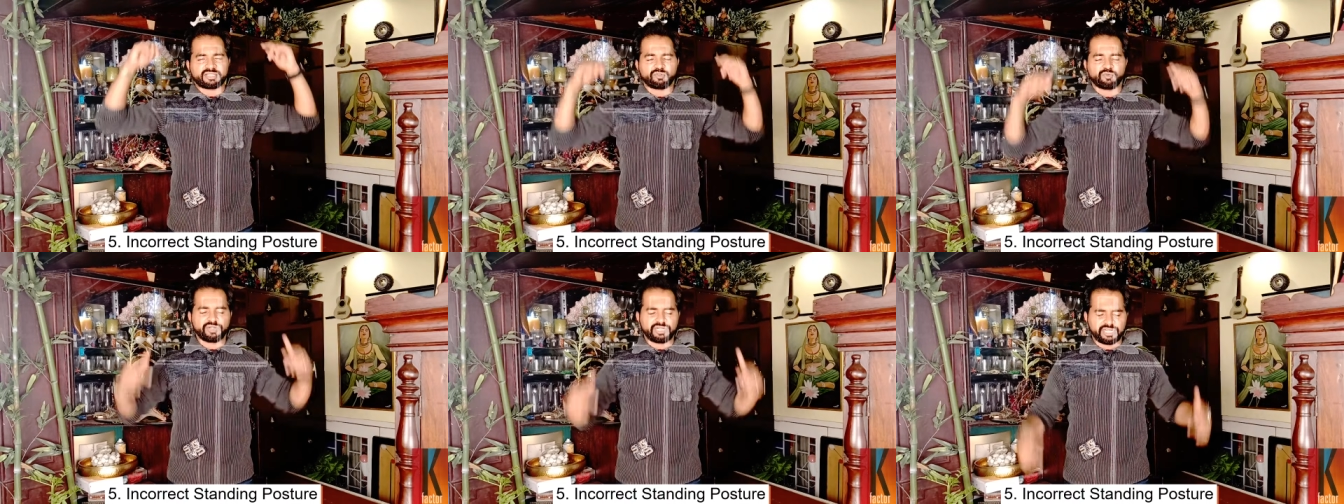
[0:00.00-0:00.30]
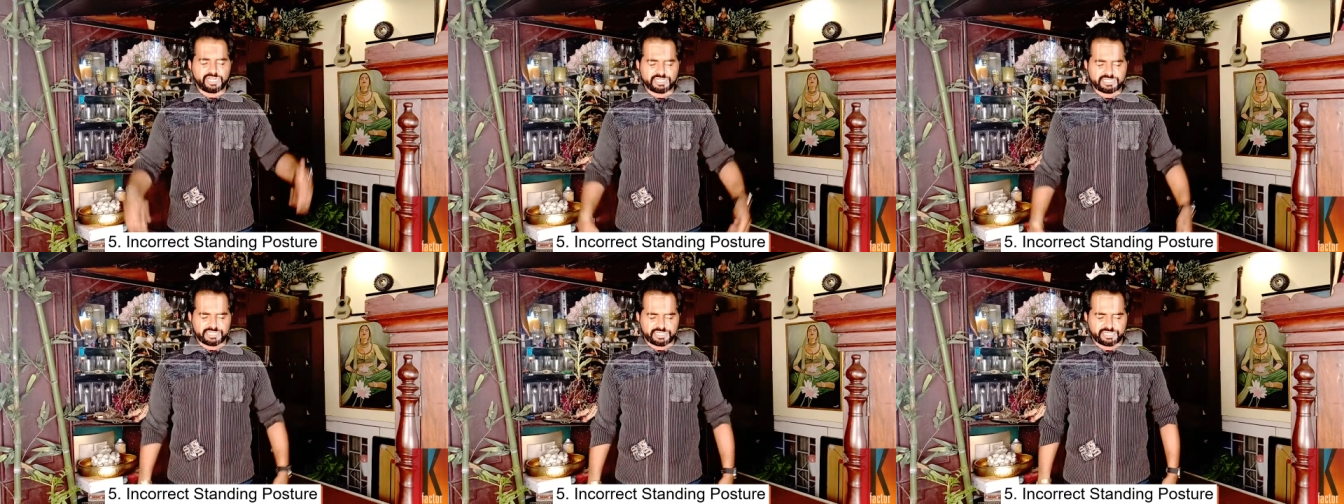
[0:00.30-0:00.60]
The
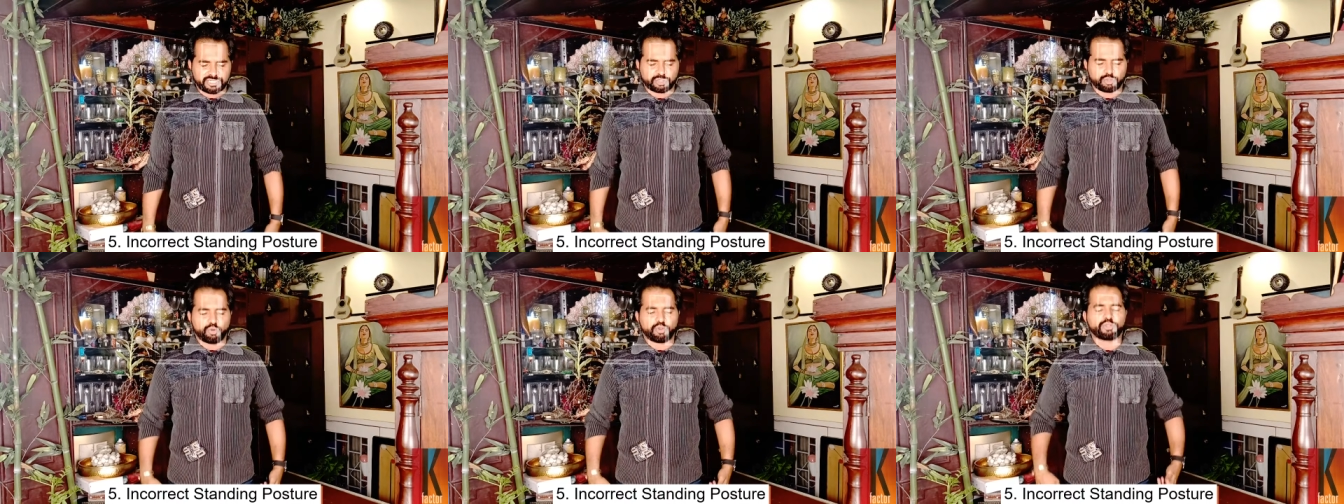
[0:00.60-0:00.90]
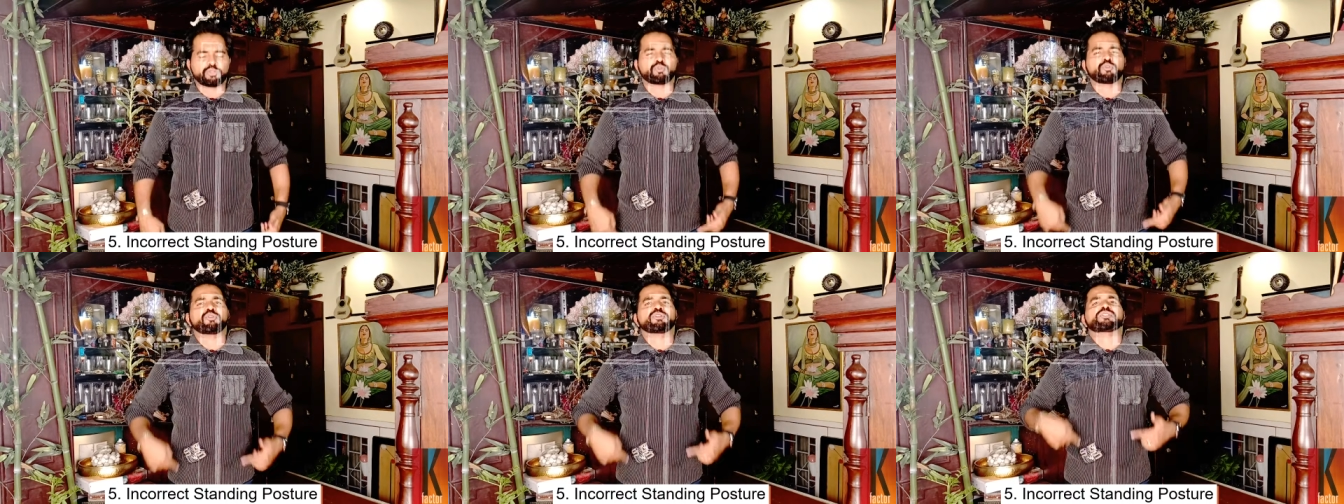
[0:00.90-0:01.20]
vertical stick is
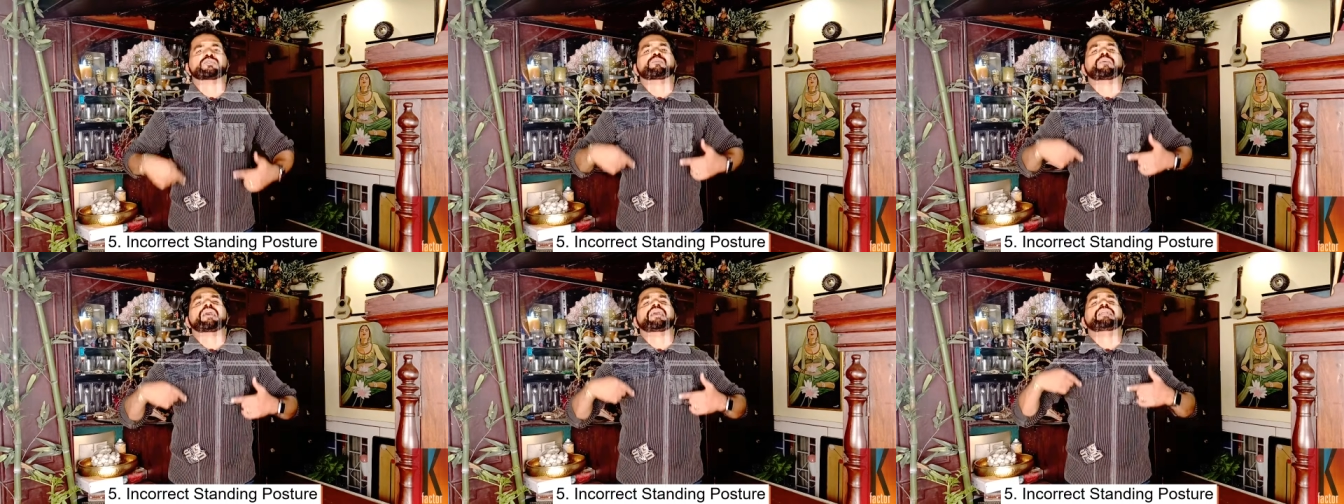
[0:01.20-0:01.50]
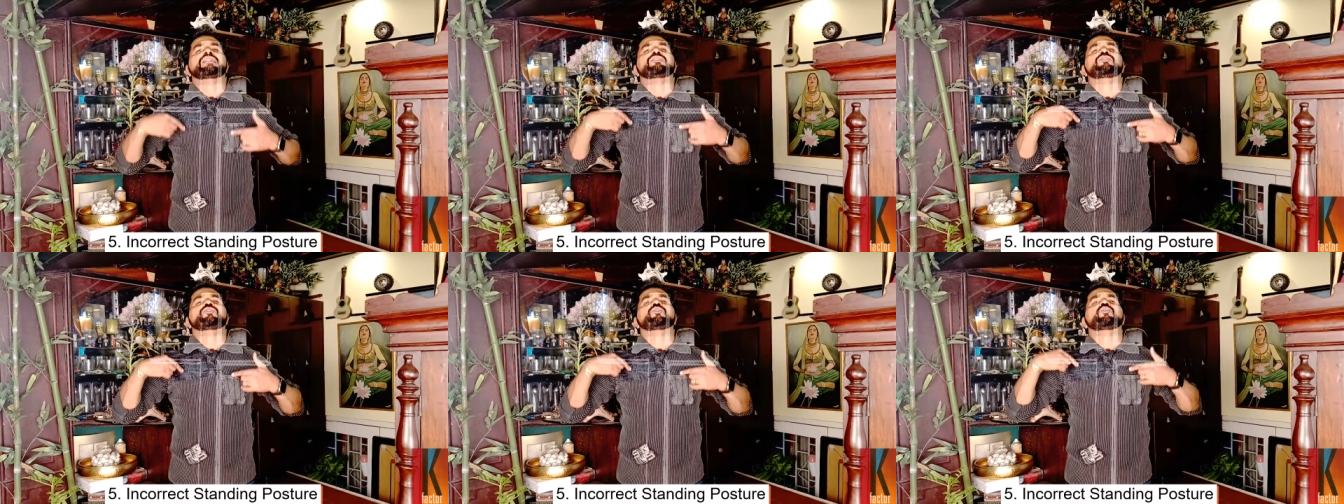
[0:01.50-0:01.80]
going through your
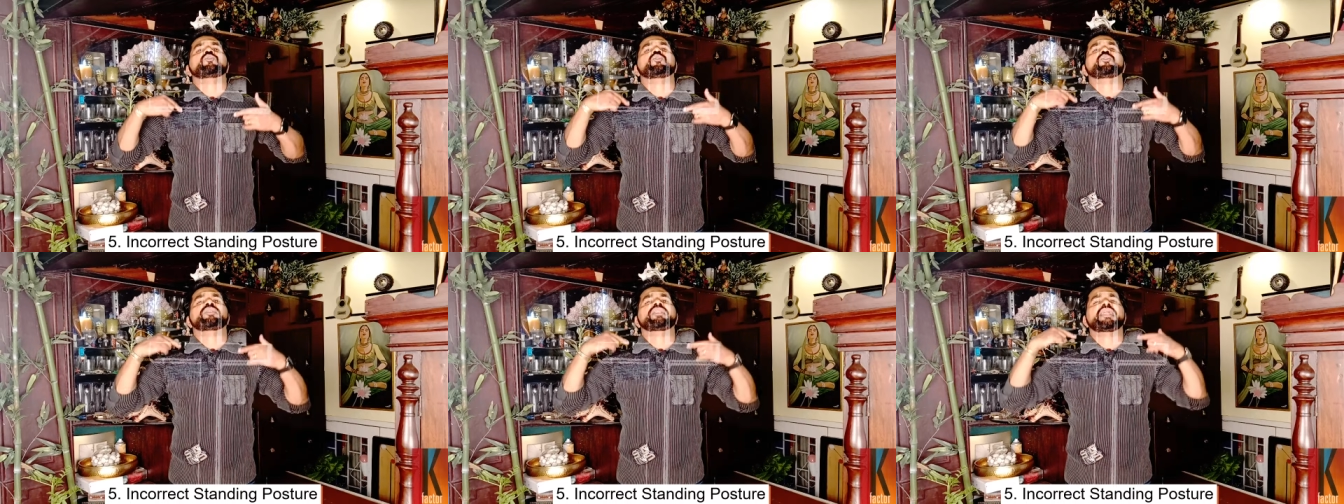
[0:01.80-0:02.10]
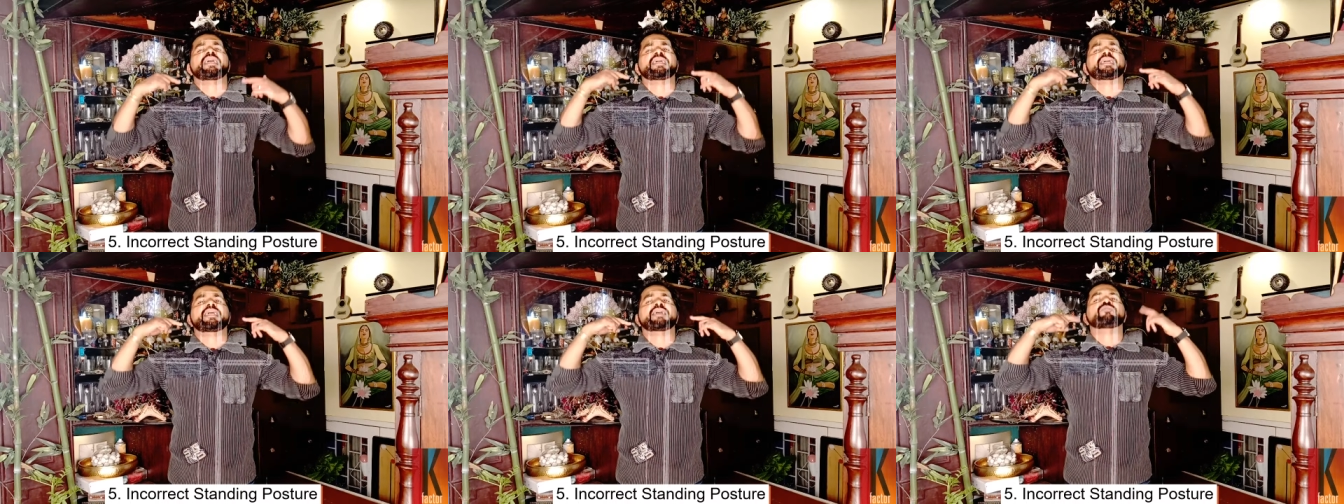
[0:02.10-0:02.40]
spine, through your
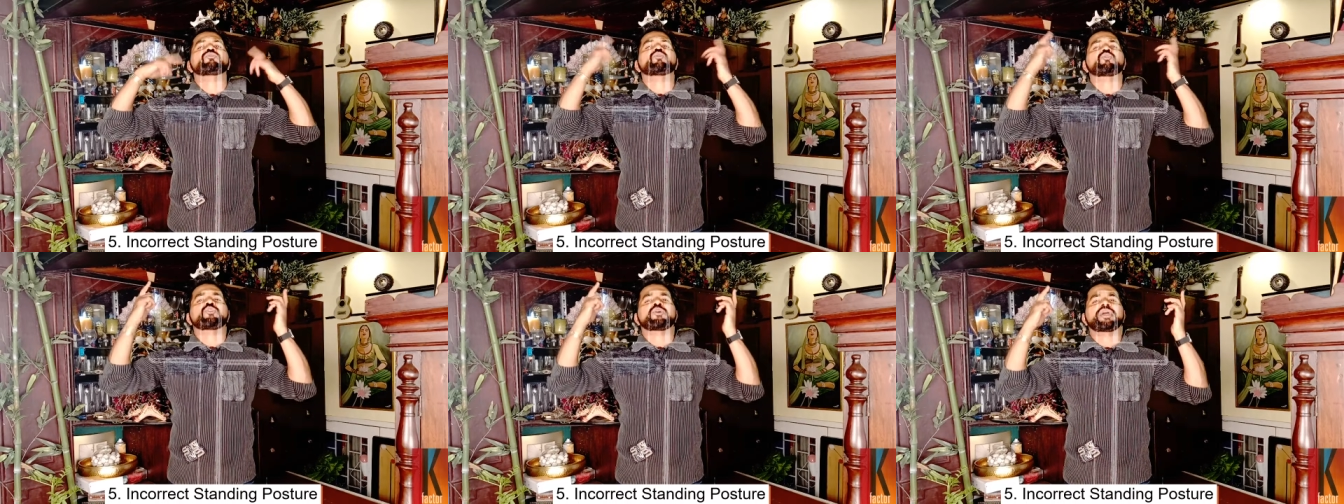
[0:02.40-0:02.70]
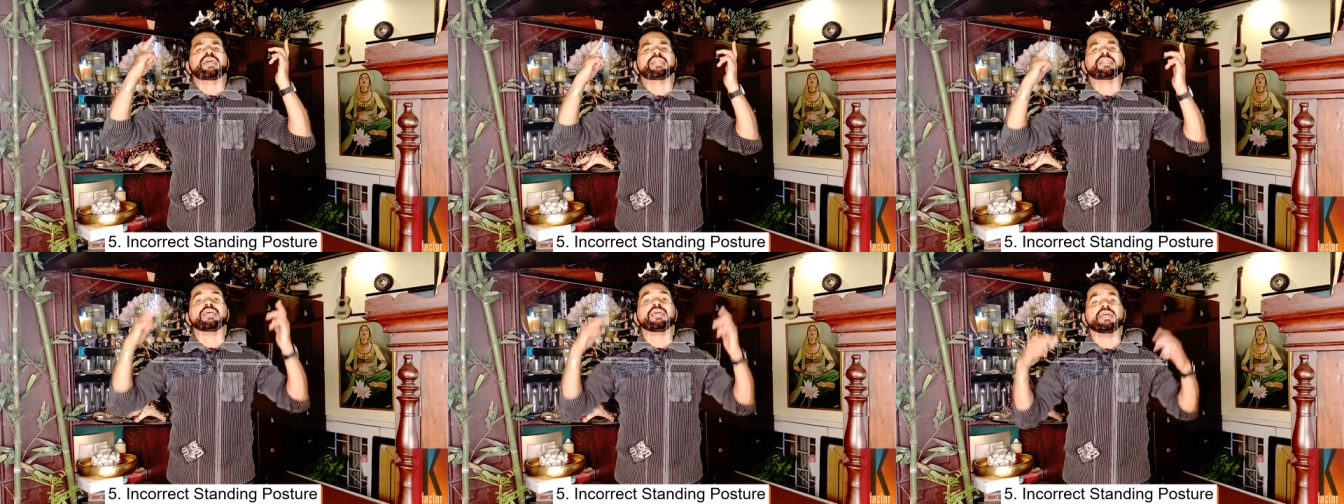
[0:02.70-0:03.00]
neck and through your
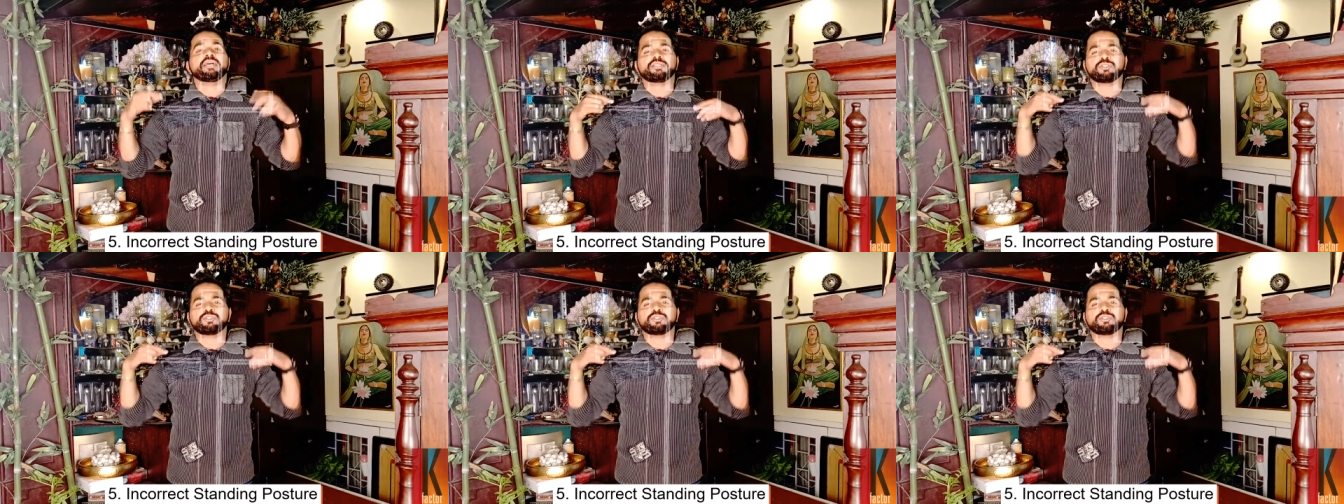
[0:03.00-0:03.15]
head.